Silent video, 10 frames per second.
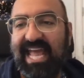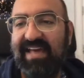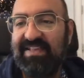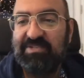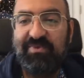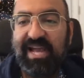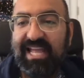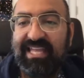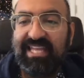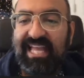And that's
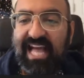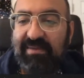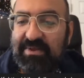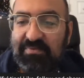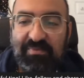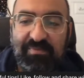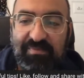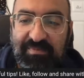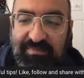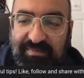why, I mean,
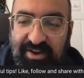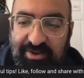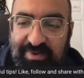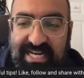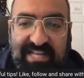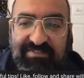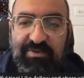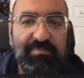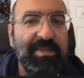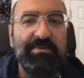on one
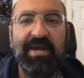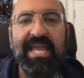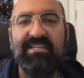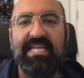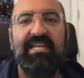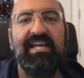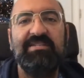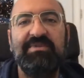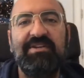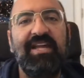level, people hate
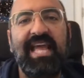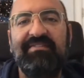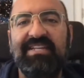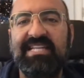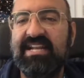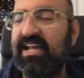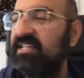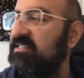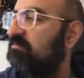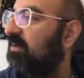deadlines. We don't like having
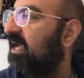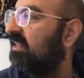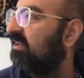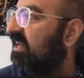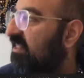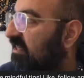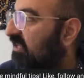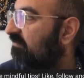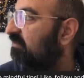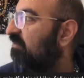deadlines. But on another
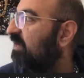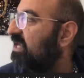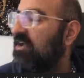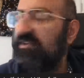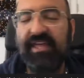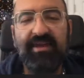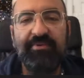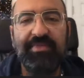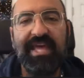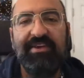level, we know
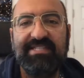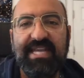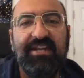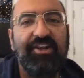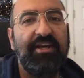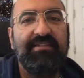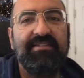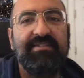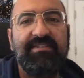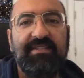that without
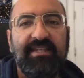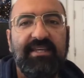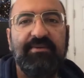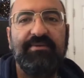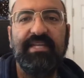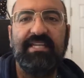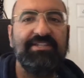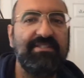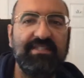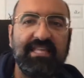deadlines,
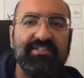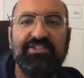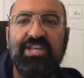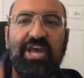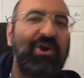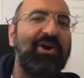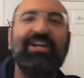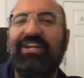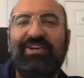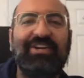things just go
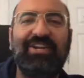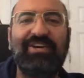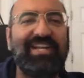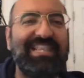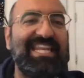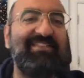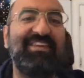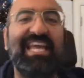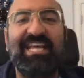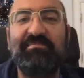on and on and on, and they
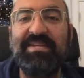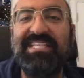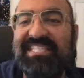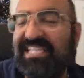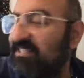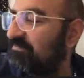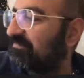never get completed.